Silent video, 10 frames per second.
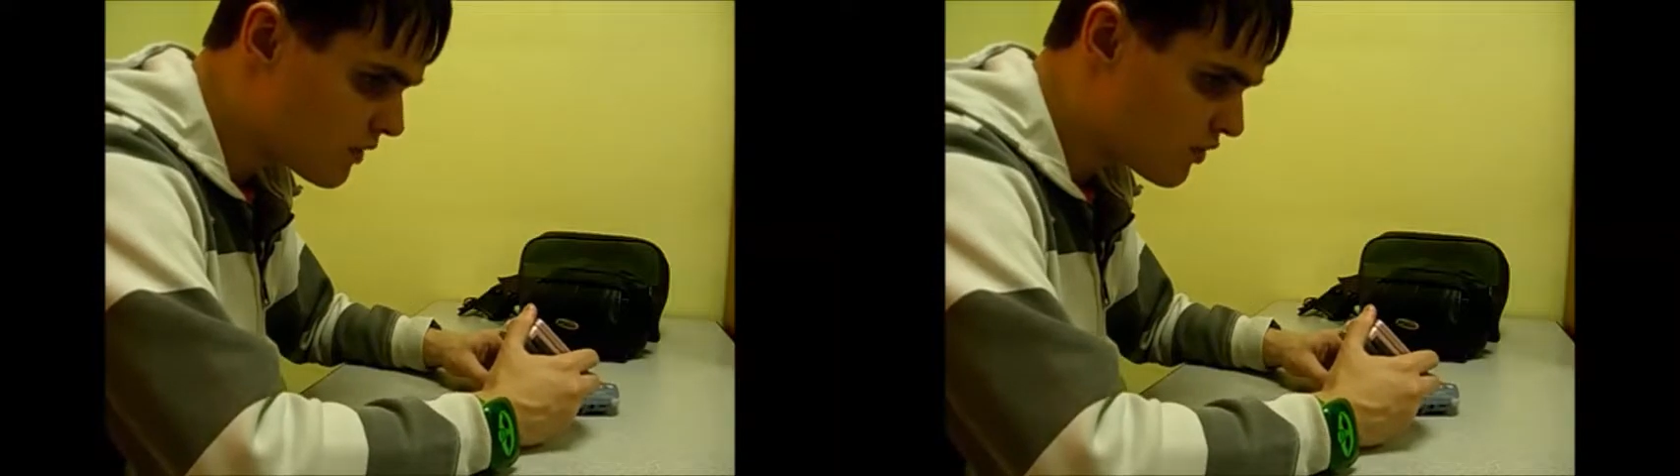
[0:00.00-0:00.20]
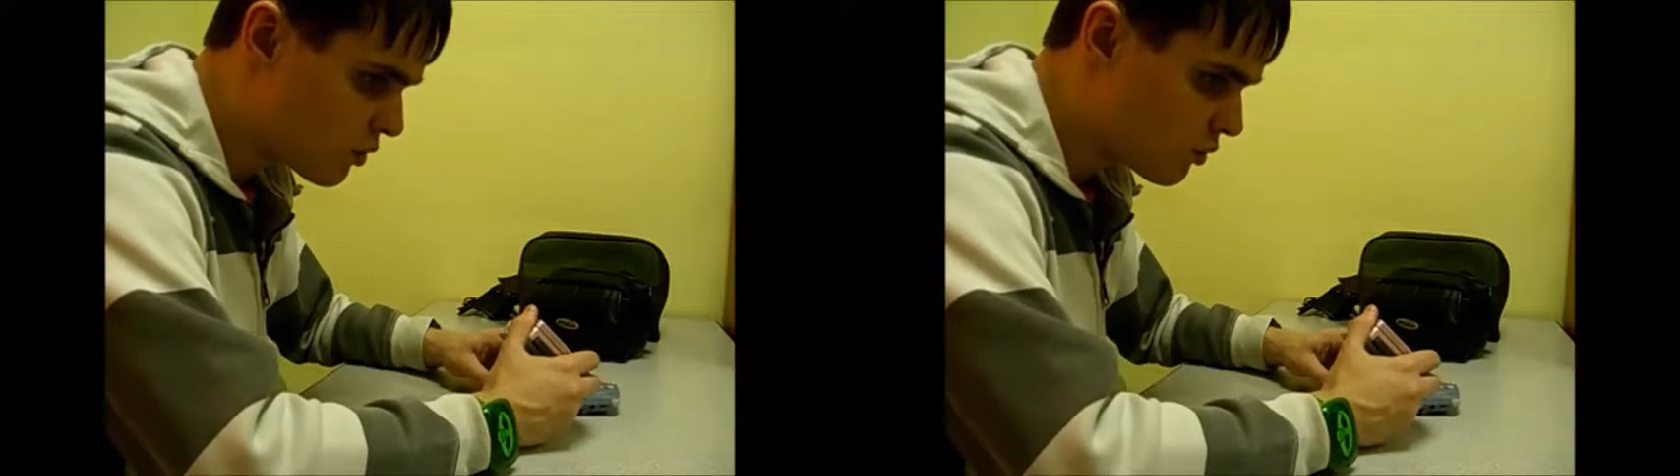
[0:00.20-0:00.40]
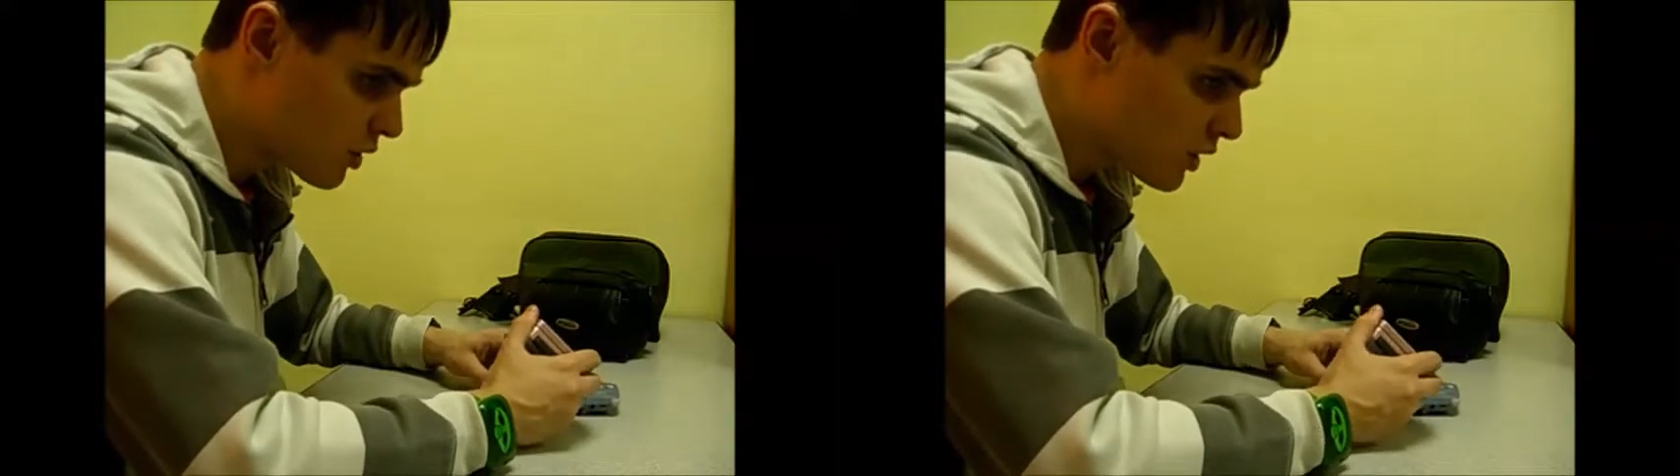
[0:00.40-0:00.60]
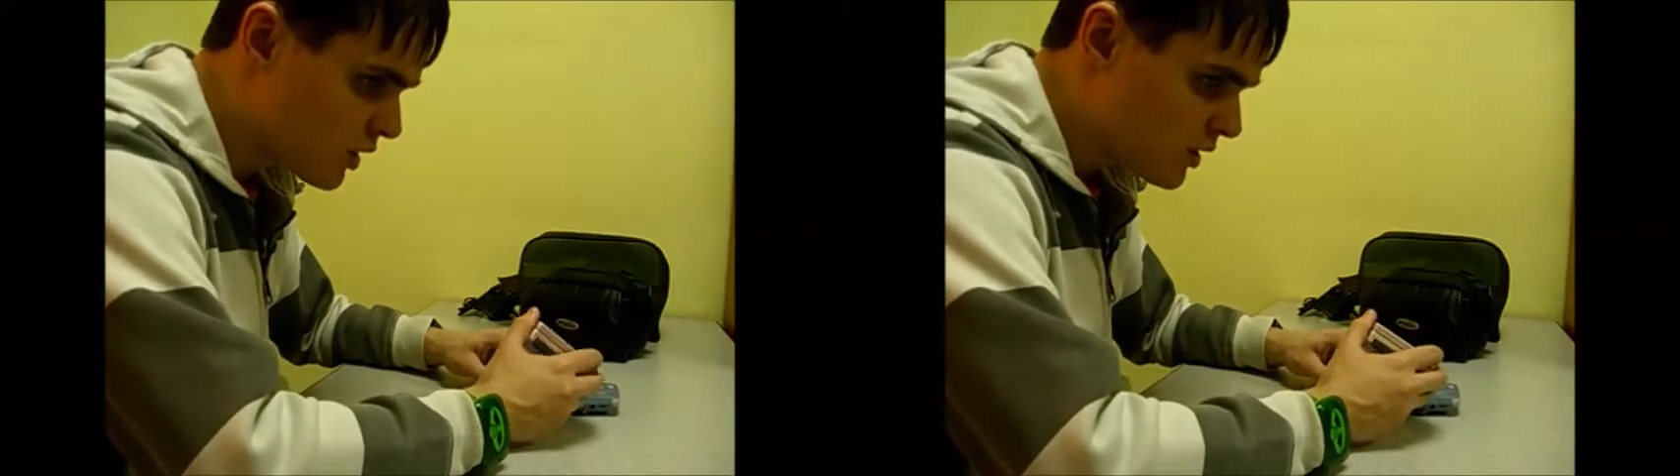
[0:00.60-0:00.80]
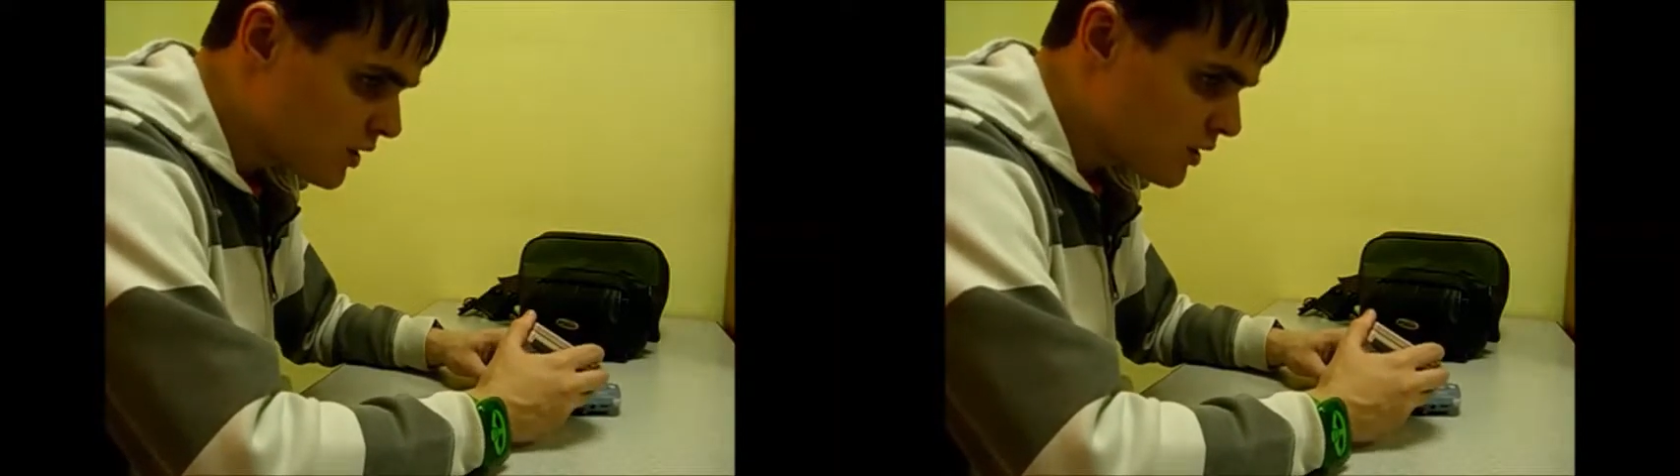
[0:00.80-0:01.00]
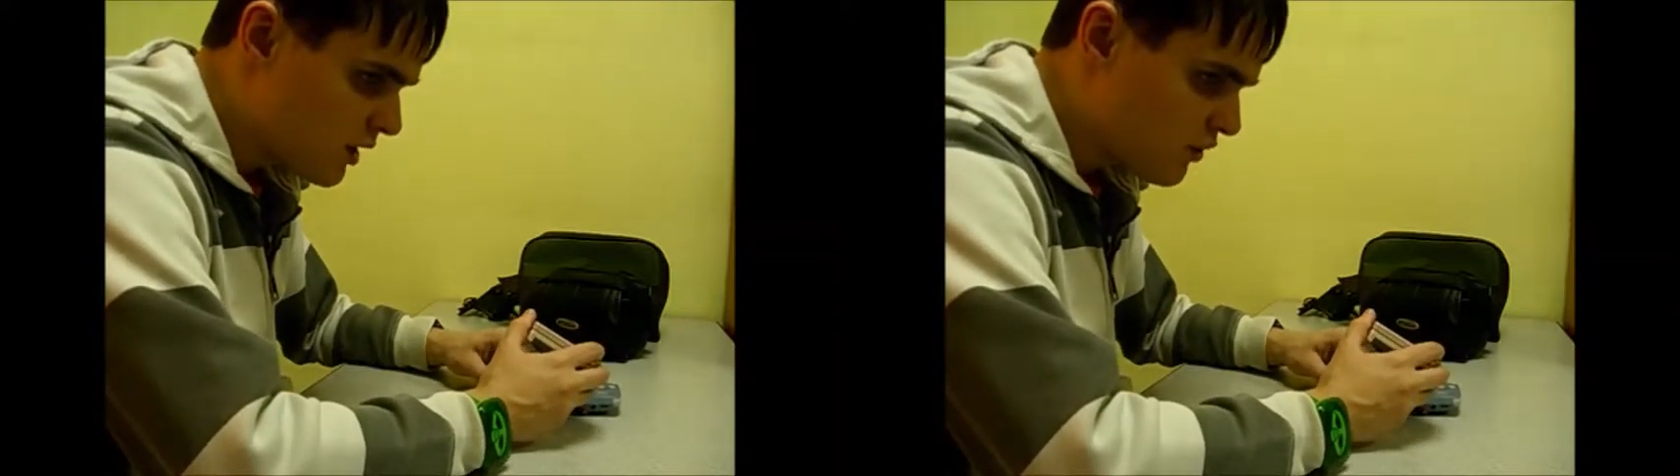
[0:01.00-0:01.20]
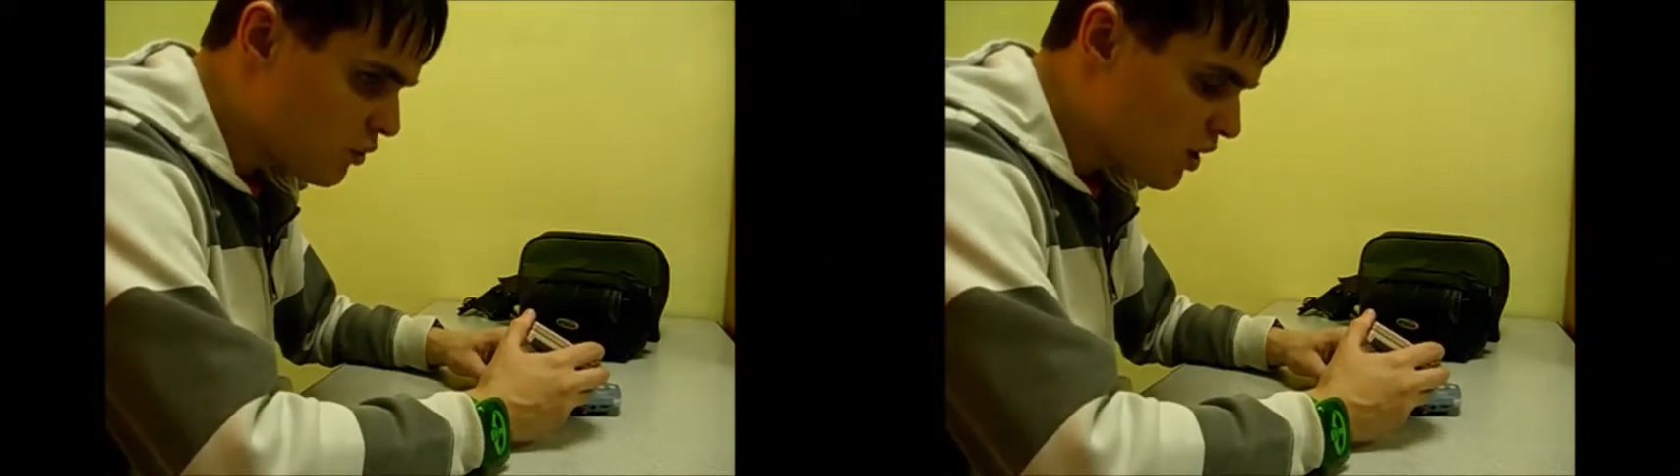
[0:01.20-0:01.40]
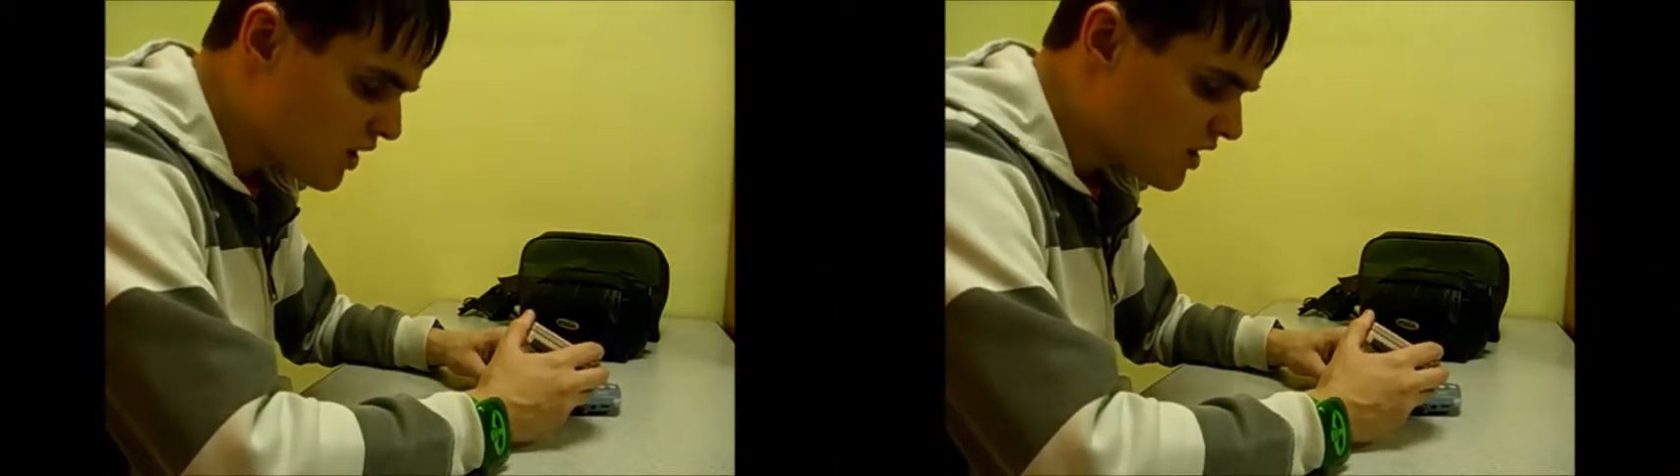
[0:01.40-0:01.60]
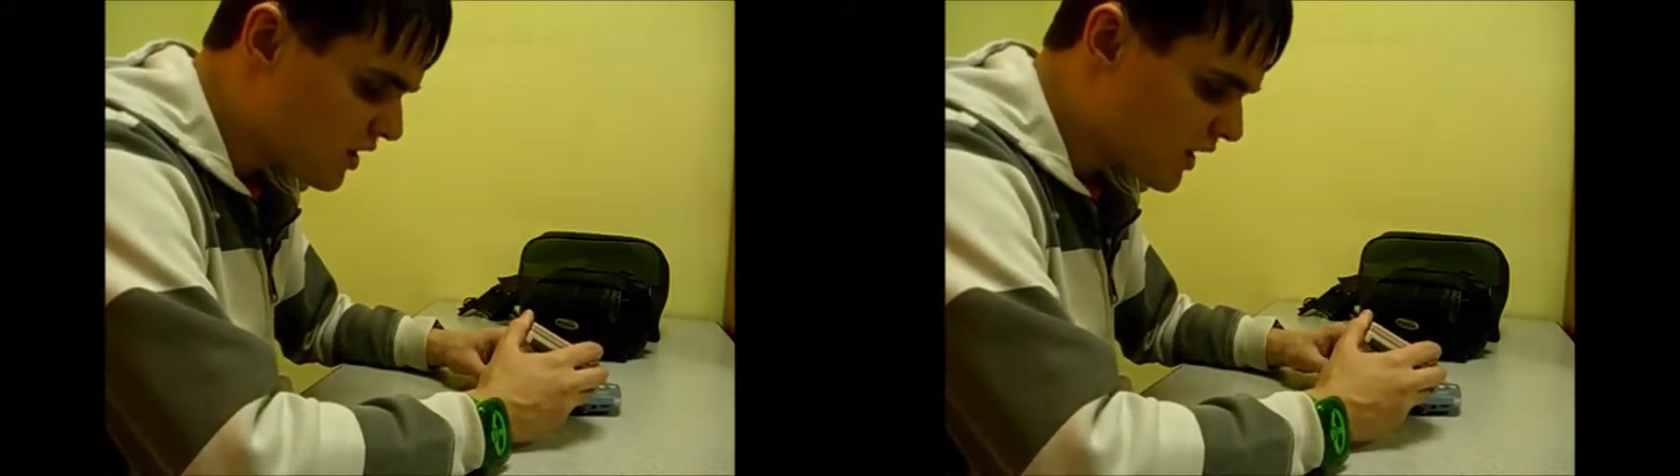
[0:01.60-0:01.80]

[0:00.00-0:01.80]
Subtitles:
If you like